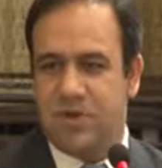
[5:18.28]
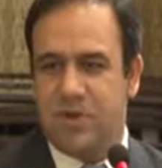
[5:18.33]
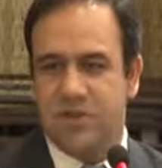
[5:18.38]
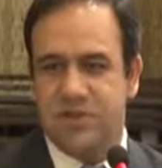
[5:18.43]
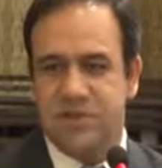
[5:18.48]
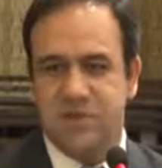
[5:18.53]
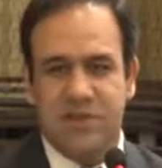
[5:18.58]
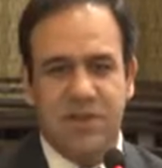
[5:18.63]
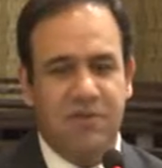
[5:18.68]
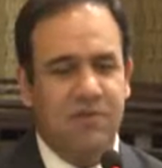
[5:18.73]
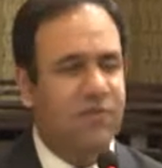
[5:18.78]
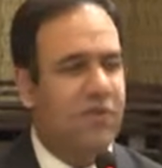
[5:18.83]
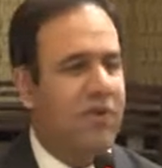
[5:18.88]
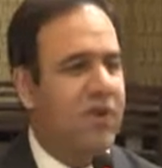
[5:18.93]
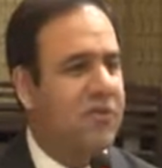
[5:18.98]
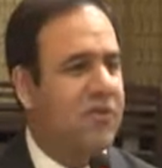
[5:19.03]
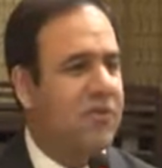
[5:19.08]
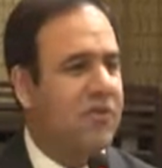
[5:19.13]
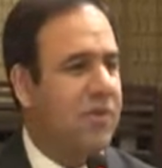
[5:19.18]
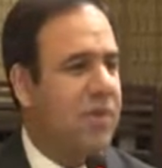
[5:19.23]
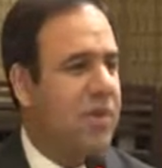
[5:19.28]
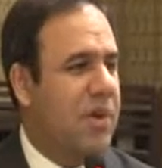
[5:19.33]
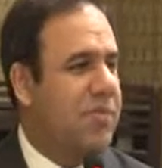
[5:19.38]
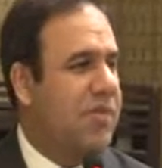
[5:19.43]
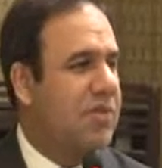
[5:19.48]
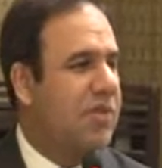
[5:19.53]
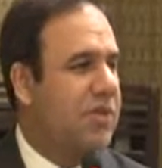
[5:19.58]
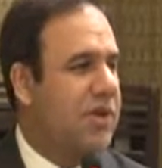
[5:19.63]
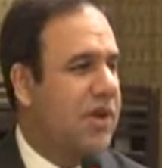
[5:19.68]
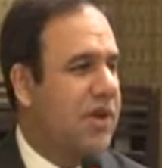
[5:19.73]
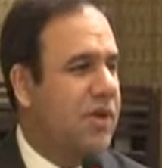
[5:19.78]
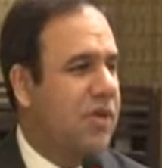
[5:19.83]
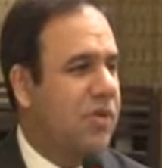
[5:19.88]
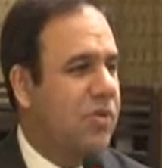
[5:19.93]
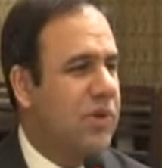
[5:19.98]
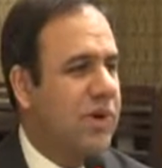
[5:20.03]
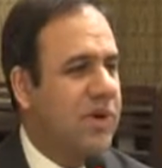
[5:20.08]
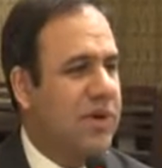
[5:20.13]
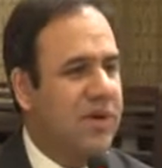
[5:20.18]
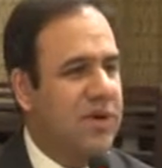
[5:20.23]
or someone from absolutely
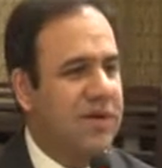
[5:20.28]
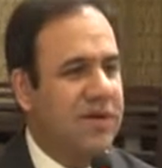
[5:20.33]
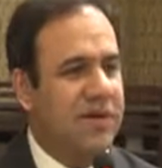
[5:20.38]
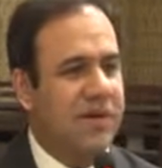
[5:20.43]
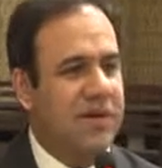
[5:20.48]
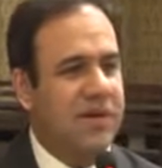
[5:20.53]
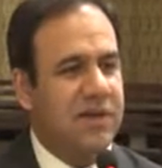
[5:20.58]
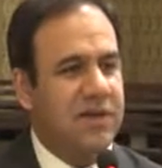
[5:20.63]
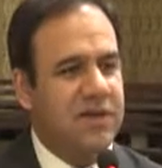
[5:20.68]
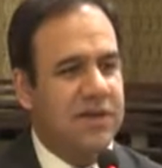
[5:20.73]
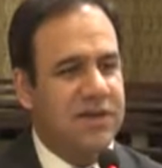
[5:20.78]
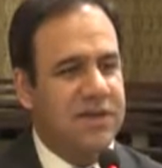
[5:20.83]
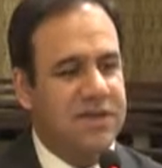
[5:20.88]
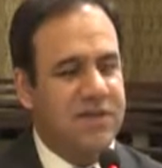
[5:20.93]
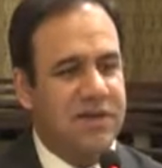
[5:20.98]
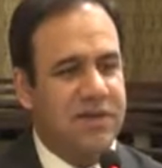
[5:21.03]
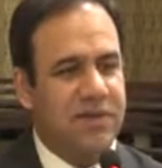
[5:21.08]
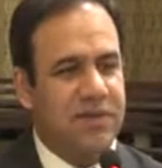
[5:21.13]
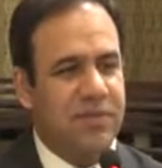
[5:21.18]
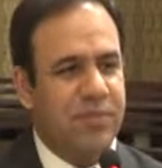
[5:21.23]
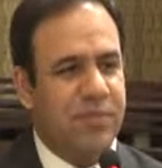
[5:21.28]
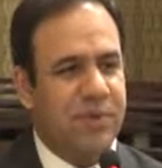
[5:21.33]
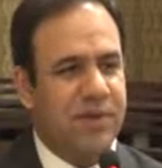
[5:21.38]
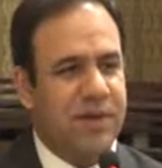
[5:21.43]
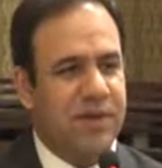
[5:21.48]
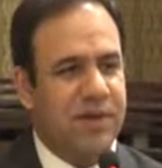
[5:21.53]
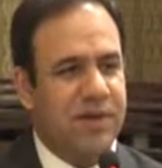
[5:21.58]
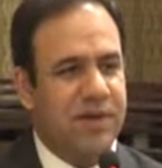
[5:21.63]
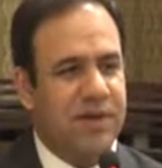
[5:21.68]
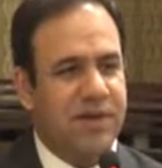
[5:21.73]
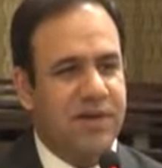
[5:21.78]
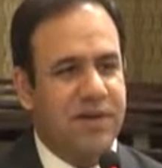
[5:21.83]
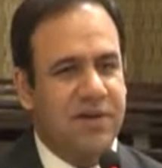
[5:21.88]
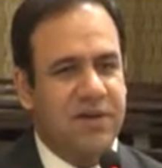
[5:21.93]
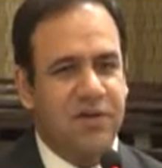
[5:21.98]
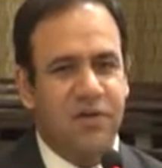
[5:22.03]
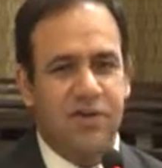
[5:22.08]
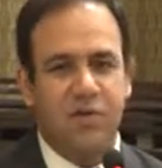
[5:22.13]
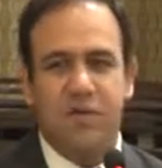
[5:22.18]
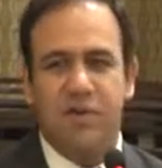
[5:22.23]
nowhere set up a
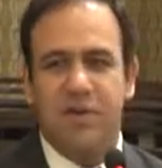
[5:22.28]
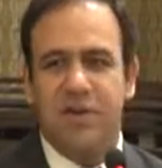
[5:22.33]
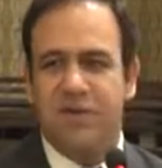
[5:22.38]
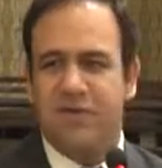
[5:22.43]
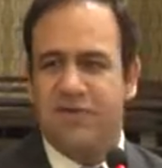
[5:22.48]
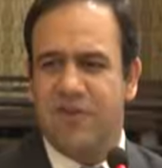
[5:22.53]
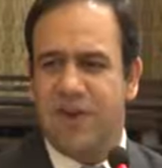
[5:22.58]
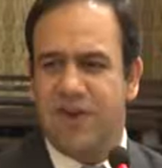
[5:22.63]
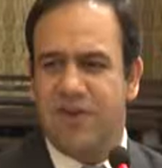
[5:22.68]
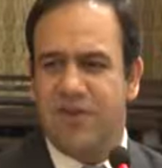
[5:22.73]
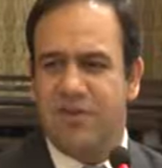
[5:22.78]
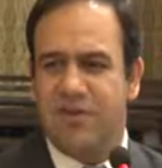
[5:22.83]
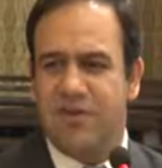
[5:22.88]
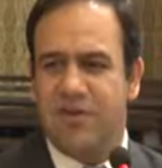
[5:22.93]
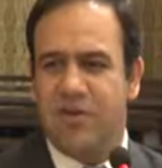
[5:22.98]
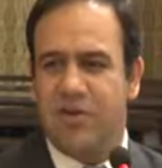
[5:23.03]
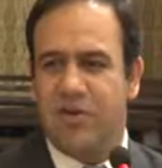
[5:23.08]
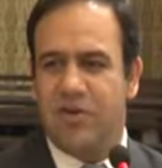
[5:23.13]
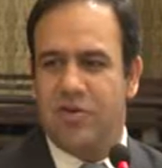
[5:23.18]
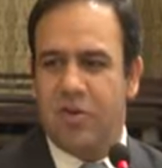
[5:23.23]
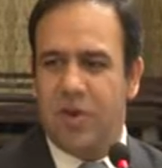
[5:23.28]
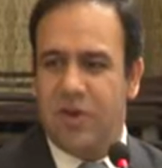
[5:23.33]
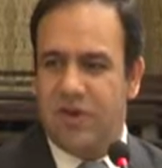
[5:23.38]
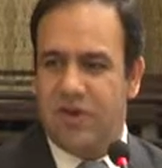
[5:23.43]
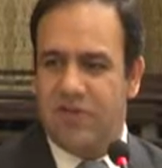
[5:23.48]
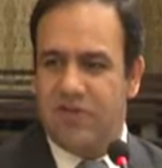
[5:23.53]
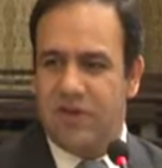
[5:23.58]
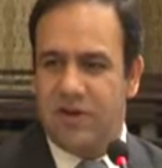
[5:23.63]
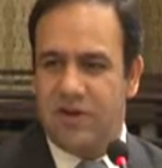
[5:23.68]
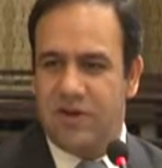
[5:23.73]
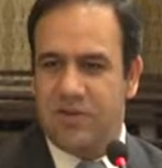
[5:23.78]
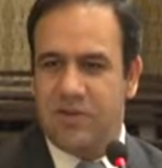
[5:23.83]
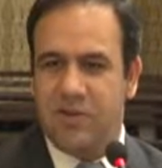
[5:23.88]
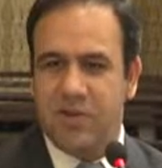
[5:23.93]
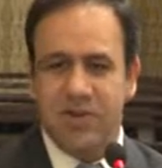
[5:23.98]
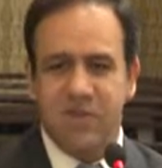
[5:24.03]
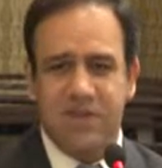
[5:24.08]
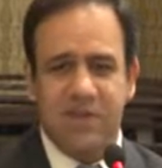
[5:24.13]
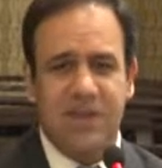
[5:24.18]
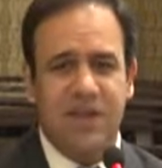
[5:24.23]
sugar refinery or an oil refinery,
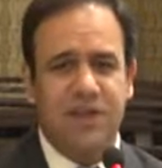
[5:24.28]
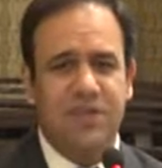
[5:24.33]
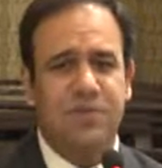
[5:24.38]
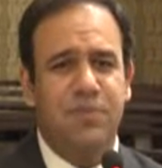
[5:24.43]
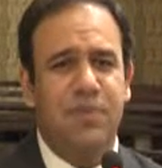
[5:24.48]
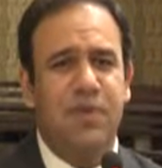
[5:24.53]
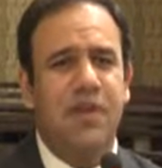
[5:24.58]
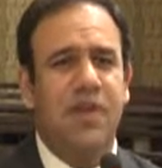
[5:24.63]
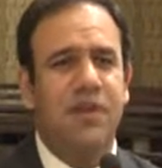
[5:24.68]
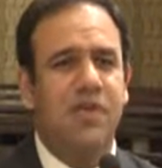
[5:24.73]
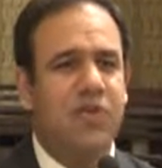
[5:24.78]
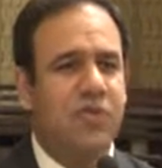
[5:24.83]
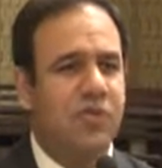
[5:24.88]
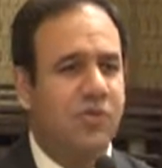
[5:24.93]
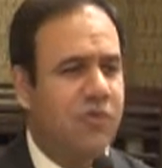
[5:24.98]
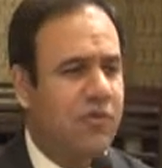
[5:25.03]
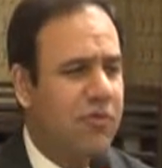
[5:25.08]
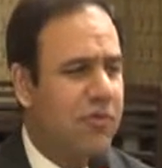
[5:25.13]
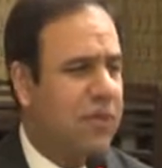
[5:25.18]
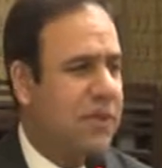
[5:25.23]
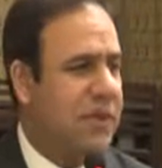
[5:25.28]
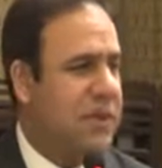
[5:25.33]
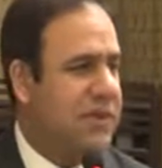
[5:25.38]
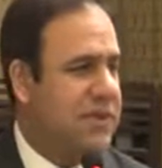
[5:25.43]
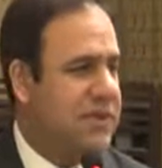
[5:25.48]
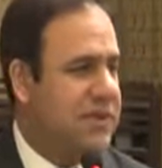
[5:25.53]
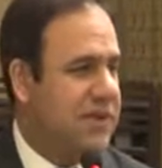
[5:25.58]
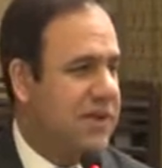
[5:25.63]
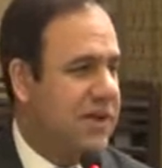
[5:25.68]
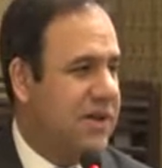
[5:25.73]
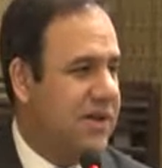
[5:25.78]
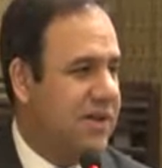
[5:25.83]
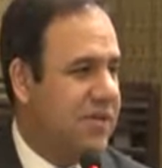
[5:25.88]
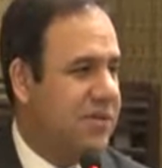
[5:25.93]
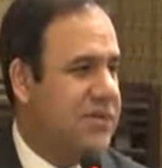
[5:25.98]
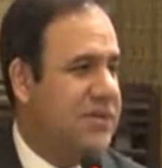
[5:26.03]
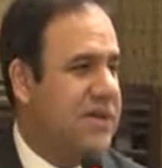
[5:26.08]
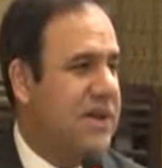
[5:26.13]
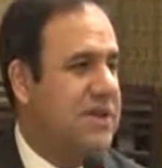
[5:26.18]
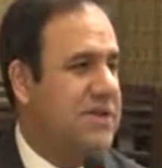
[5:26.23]
because it takes billions of rupees
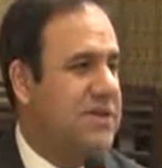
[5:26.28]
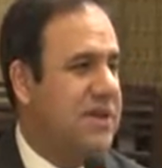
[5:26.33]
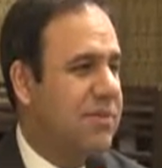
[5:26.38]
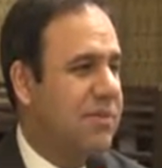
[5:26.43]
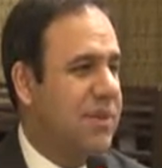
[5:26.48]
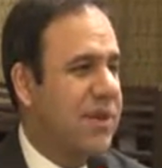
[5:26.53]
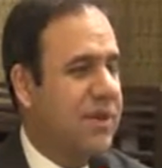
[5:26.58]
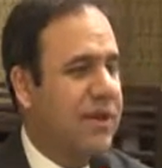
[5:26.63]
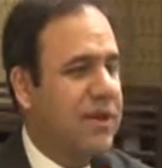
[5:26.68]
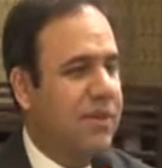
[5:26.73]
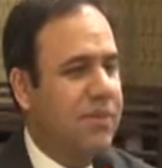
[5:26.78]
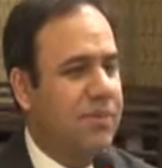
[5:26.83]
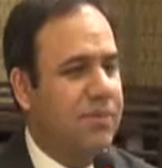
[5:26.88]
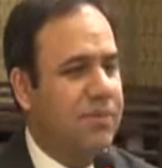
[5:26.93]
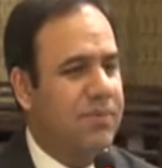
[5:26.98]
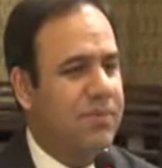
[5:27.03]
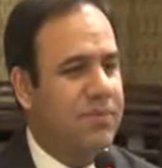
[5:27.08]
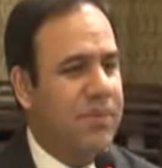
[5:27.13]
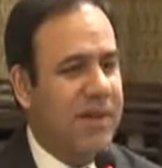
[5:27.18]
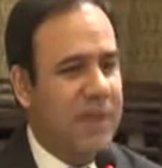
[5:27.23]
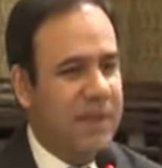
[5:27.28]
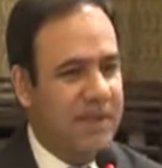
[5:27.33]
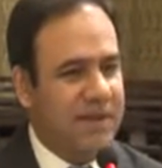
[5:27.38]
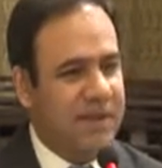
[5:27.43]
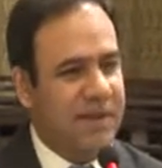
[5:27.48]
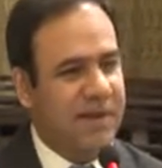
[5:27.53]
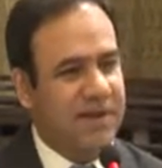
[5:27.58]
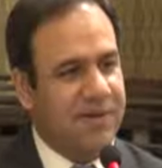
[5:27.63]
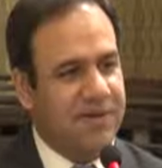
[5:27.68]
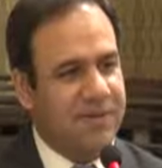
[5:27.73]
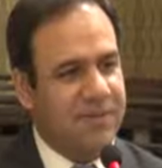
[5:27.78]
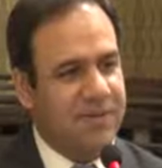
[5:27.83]
to set something up like that.